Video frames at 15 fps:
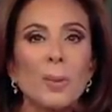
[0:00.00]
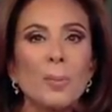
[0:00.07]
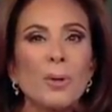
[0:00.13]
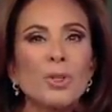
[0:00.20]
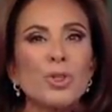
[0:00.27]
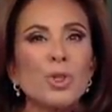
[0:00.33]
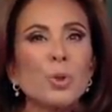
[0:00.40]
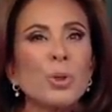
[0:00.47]

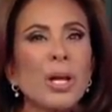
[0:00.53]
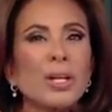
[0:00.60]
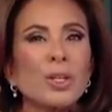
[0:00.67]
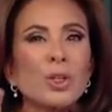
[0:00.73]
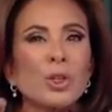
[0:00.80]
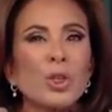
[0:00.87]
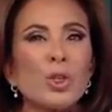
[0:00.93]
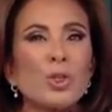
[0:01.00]
But you let
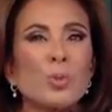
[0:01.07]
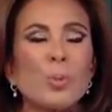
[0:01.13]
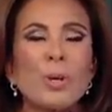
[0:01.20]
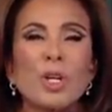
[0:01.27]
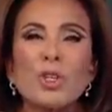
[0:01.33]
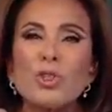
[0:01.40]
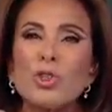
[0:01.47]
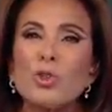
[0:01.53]
her loose
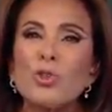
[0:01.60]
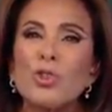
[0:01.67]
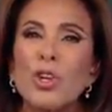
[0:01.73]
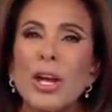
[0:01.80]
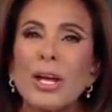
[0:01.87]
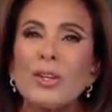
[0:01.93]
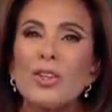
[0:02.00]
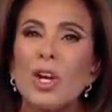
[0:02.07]
because you
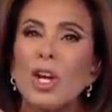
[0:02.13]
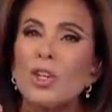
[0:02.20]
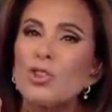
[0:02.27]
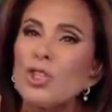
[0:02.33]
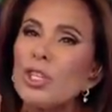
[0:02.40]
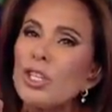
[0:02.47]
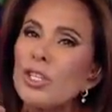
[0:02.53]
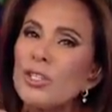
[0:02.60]
said
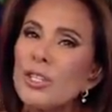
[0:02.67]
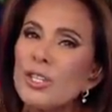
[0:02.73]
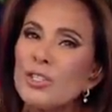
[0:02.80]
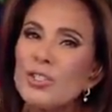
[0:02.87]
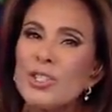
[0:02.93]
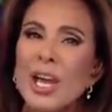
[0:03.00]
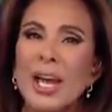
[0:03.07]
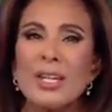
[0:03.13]
she didn't
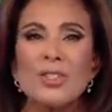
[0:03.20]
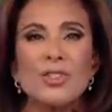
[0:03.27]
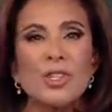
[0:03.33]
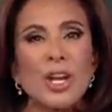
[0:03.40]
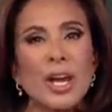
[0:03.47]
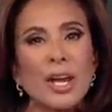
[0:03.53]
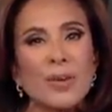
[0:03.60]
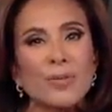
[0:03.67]
intend
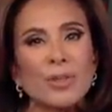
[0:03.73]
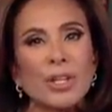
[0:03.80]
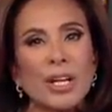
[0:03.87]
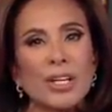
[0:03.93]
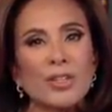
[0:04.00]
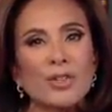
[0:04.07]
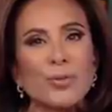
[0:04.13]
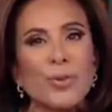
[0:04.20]
to have
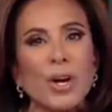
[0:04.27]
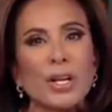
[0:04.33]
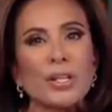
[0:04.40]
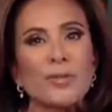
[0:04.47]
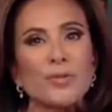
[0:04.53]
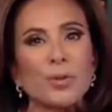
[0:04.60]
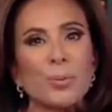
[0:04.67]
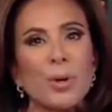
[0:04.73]
classified
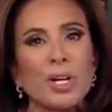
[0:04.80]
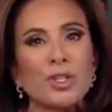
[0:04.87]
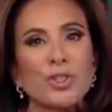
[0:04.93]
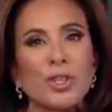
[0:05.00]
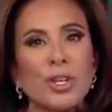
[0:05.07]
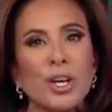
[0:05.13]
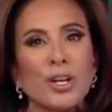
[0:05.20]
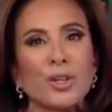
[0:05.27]

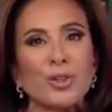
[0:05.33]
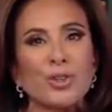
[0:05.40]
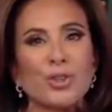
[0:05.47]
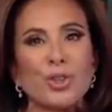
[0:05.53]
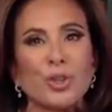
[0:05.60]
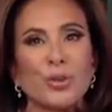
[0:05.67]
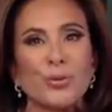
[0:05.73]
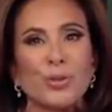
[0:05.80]
information on her
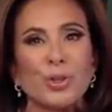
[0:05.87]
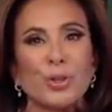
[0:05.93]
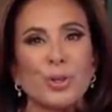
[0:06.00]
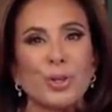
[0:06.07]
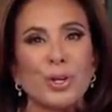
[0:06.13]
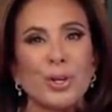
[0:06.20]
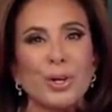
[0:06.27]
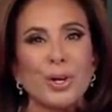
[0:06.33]
server.
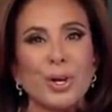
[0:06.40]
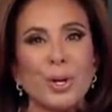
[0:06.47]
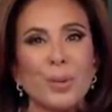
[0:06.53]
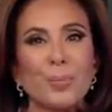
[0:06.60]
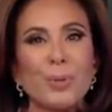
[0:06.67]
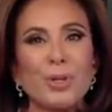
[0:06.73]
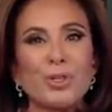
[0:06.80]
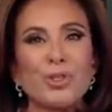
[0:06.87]

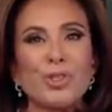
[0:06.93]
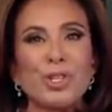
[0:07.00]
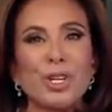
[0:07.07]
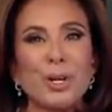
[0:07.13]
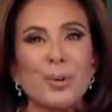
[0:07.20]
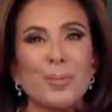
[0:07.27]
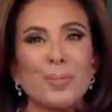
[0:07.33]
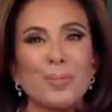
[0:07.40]
But,
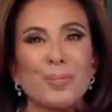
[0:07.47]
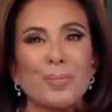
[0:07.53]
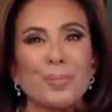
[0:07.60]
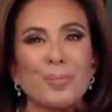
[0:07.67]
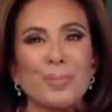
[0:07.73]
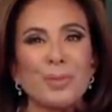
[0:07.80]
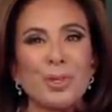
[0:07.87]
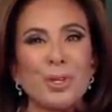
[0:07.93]
Jim,
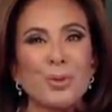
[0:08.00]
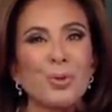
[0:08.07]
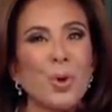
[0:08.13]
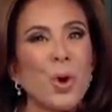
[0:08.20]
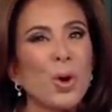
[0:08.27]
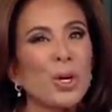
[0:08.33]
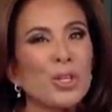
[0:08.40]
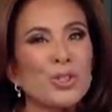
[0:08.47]
you
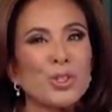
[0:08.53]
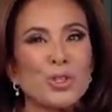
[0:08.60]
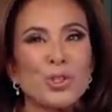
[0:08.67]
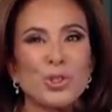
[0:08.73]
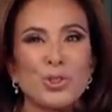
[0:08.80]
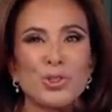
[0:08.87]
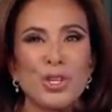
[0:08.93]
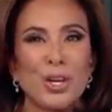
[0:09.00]

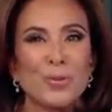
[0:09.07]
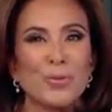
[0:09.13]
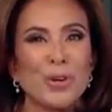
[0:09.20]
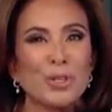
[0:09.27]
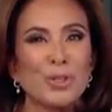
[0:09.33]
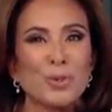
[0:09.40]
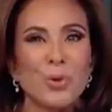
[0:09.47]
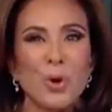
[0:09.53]
hoisted yourself
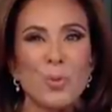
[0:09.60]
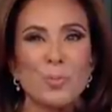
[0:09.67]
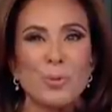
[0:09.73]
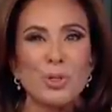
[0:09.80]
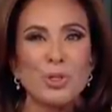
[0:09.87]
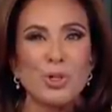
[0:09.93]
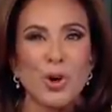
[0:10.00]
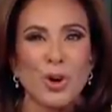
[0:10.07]
on your own
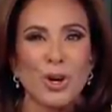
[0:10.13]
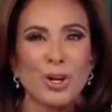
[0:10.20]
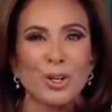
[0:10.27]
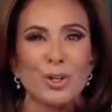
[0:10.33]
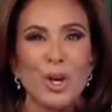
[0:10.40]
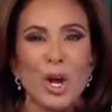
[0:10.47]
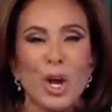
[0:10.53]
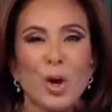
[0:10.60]

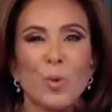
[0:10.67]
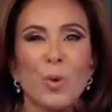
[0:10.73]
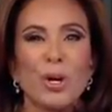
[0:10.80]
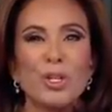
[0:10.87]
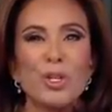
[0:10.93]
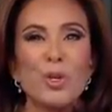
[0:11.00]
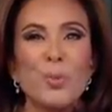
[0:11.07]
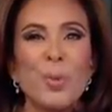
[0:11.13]
petard
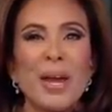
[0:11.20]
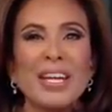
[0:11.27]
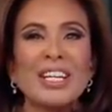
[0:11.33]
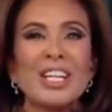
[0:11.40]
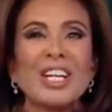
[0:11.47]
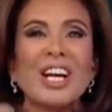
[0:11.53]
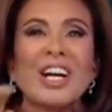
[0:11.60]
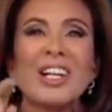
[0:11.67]
when you made
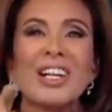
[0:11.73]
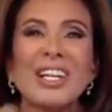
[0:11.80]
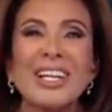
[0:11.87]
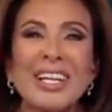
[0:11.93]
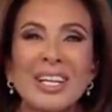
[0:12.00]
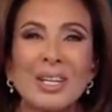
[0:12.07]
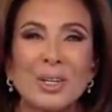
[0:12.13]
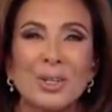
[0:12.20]
it
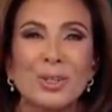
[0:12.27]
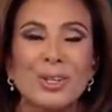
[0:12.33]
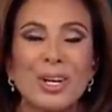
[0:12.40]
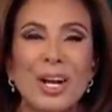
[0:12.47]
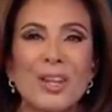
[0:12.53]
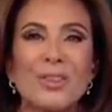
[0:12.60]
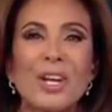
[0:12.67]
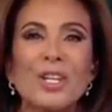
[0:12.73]
clear
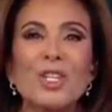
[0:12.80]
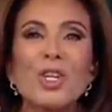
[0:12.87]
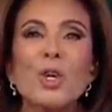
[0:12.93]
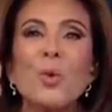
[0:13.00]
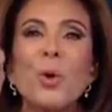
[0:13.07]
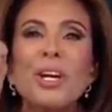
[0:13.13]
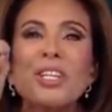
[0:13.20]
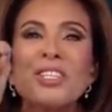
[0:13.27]
that
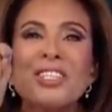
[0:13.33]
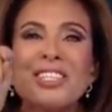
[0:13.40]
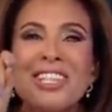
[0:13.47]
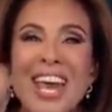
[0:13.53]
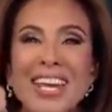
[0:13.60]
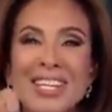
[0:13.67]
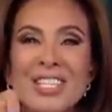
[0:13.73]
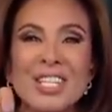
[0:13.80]
you
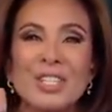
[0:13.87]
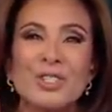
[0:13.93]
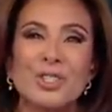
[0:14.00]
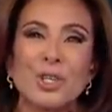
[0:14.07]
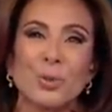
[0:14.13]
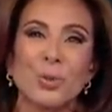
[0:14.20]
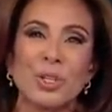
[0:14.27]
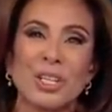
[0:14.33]
intended
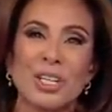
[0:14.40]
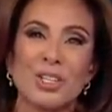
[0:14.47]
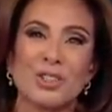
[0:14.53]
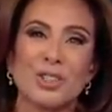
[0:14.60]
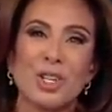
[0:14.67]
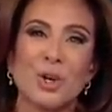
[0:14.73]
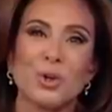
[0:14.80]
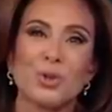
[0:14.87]
to
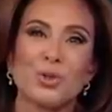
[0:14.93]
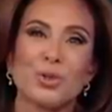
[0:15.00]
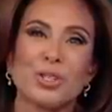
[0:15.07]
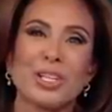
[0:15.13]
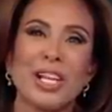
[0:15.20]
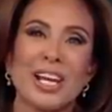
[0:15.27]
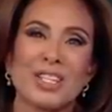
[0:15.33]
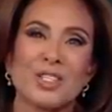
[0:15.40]
release those
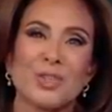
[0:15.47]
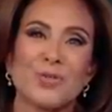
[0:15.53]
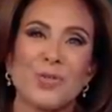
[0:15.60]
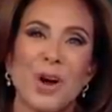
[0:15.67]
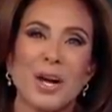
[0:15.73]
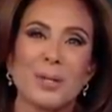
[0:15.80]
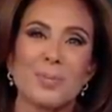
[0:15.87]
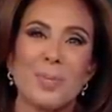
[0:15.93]

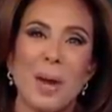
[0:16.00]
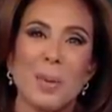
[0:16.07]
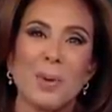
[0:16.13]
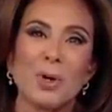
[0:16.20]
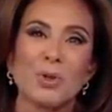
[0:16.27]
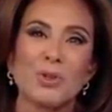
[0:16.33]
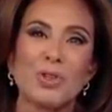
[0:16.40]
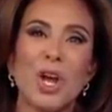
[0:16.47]
classified
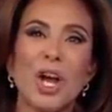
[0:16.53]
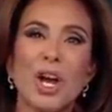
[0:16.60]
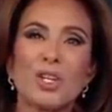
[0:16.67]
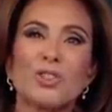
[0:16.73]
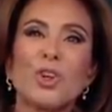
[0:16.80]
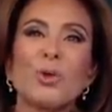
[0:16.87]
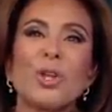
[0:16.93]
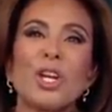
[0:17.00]
memos
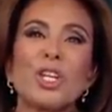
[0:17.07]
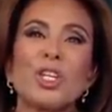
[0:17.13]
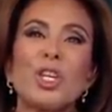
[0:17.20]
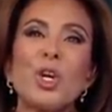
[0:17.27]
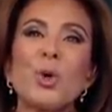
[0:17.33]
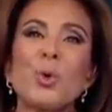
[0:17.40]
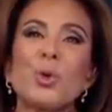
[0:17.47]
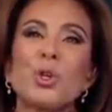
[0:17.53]
so that
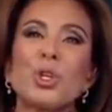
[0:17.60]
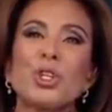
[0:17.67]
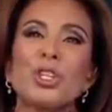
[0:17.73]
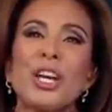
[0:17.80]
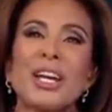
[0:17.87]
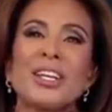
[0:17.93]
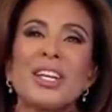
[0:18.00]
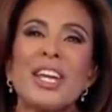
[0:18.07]
you could
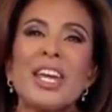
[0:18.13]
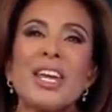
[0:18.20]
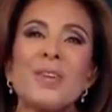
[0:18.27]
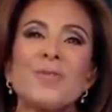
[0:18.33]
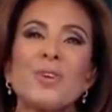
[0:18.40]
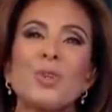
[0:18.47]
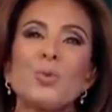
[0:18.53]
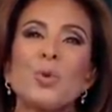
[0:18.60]
get
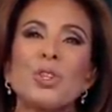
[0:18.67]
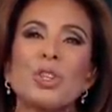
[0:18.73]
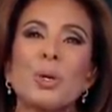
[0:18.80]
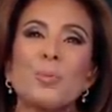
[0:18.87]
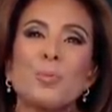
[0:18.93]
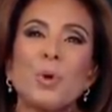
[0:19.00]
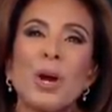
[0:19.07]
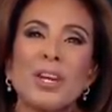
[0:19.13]
even with
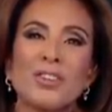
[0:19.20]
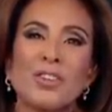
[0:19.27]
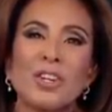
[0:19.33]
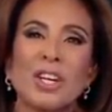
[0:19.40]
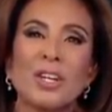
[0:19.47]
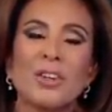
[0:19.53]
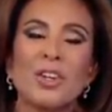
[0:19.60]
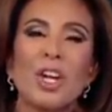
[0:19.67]
the
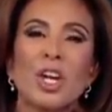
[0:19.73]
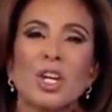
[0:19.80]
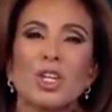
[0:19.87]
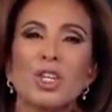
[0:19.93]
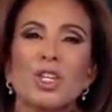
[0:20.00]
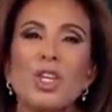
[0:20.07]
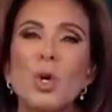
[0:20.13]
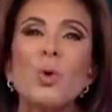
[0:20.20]
president.
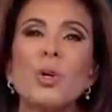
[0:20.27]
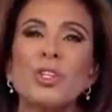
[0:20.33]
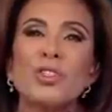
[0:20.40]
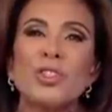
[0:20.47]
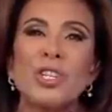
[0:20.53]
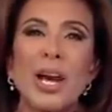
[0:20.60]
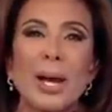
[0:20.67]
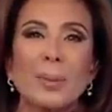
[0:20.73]
You
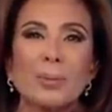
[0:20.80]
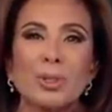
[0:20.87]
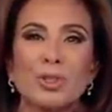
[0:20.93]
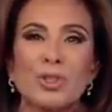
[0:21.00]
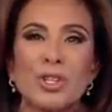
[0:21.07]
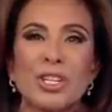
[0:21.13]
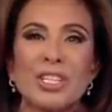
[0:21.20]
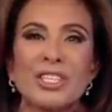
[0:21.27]

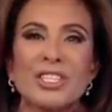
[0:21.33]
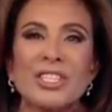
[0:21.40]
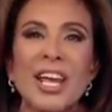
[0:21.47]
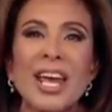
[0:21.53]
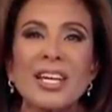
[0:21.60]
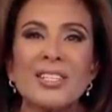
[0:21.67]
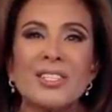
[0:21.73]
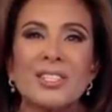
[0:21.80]
established the
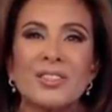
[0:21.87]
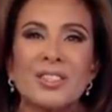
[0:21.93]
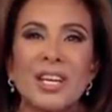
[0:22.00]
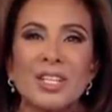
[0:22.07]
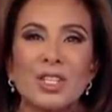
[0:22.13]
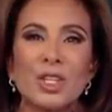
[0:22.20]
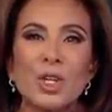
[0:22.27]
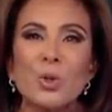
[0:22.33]
intent
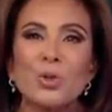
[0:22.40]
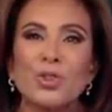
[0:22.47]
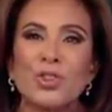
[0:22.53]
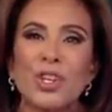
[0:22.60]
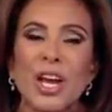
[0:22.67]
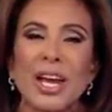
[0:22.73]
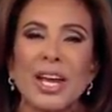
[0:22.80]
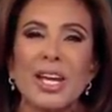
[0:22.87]
that you
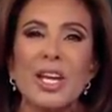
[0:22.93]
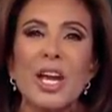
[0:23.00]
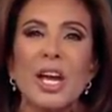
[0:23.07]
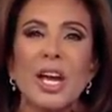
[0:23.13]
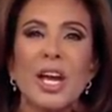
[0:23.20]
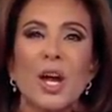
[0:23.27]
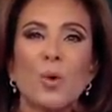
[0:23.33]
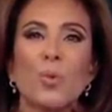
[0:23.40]
say
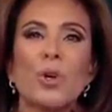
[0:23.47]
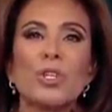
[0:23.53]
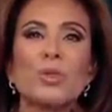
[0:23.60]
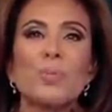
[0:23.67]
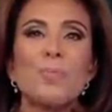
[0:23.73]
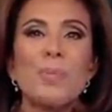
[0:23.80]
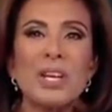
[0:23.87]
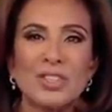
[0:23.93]
was
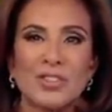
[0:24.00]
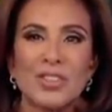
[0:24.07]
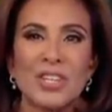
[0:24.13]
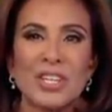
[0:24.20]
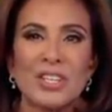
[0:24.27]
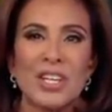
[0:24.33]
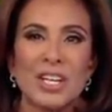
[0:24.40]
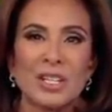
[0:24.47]

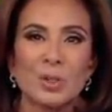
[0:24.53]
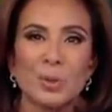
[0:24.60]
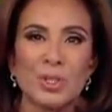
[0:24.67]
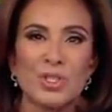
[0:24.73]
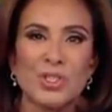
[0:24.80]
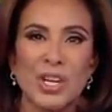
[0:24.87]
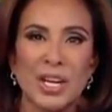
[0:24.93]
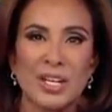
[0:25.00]
missing in
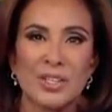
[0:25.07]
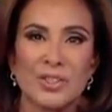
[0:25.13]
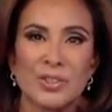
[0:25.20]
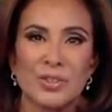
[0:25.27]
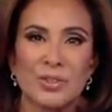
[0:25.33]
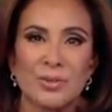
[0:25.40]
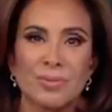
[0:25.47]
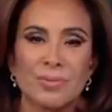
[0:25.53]
Hillary's
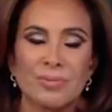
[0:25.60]
case.